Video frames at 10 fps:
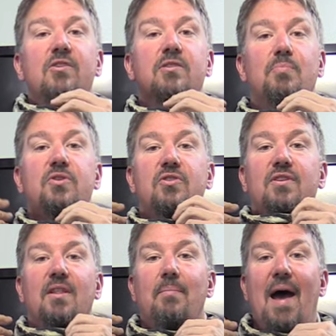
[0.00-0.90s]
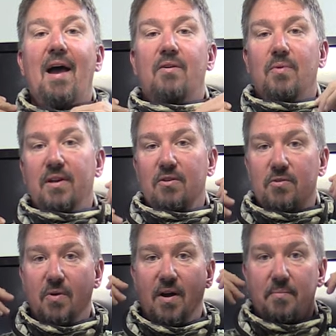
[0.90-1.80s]
you just push it to the back when
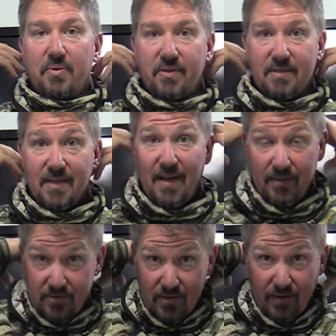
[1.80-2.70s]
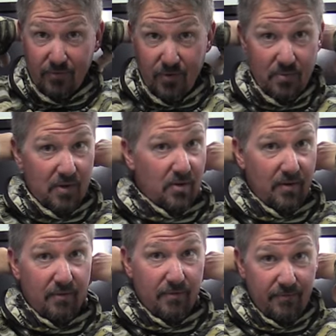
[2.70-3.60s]
you uh, put this on. There's enough room, you
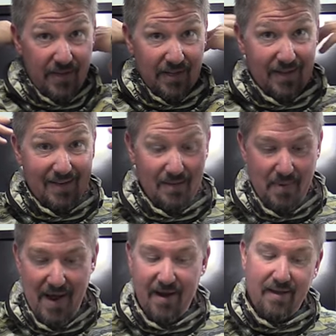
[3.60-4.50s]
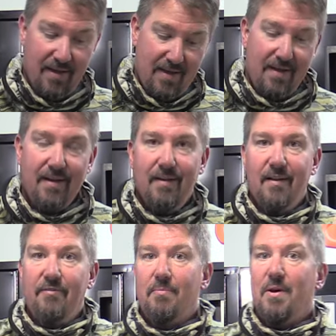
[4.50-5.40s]
don't even feel it in the back.
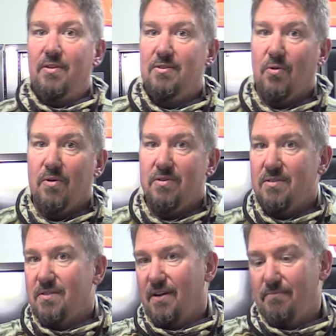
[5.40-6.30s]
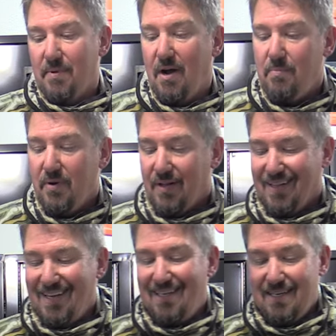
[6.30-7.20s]
Enough about this Origin stuff, but I'll put a
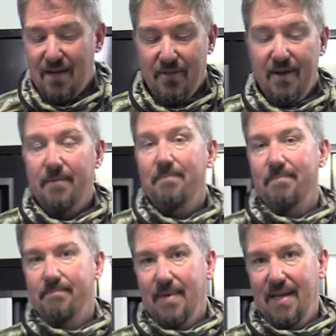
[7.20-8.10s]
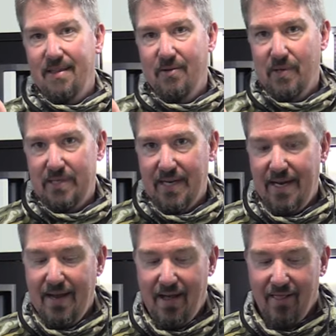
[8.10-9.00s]
link down there. Made in the U S
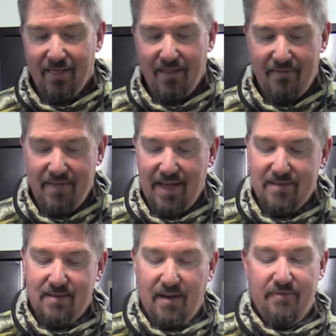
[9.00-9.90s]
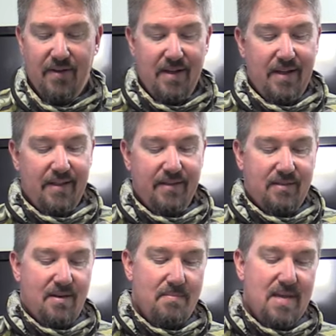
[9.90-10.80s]
A, love that stuff. Let's
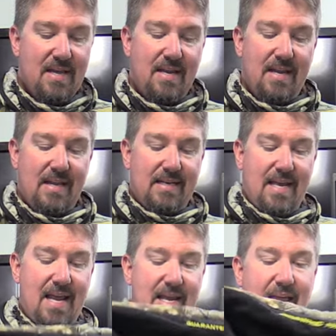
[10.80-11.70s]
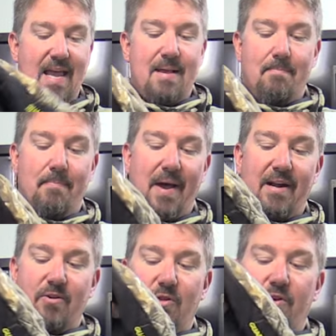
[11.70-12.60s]
come in and take a
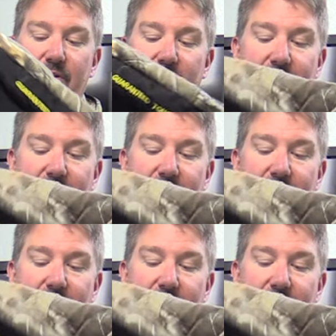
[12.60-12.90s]
better look